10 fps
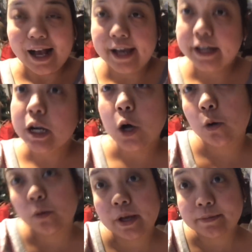I
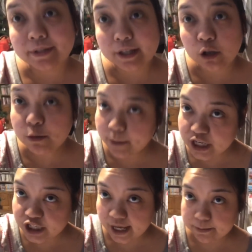know, I'm still on my
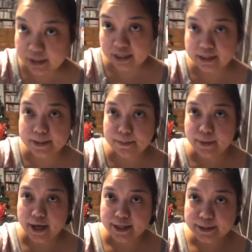jammies,
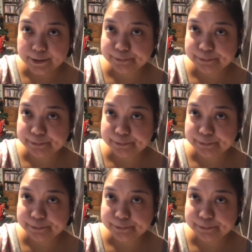but...